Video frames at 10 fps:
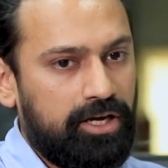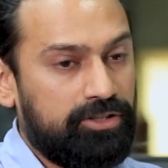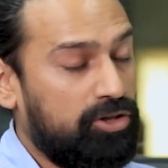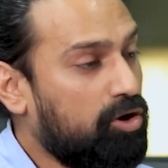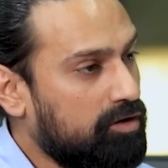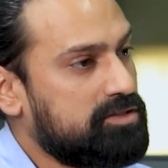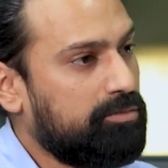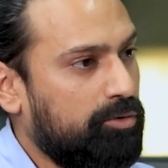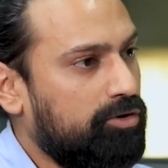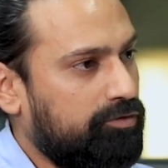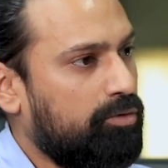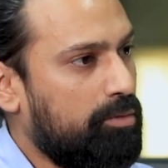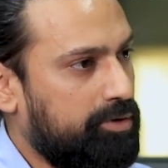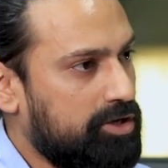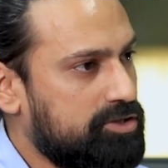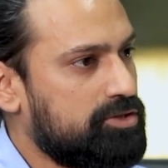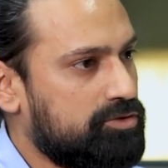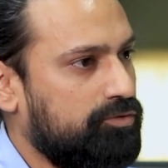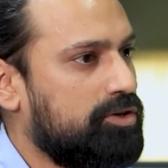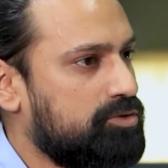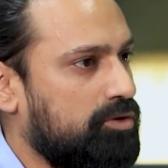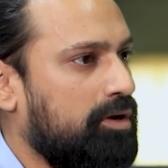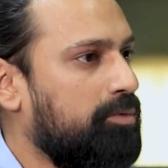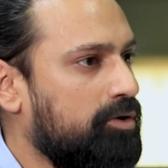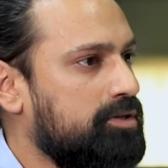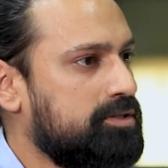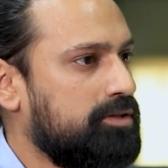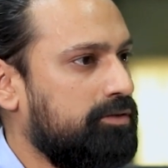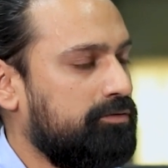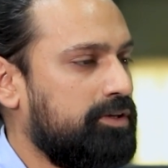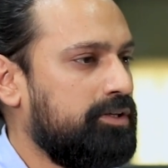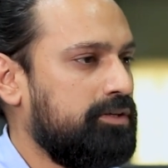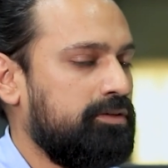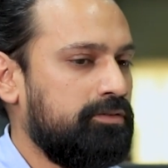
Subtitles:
A lot of support from operations for us to adapt because we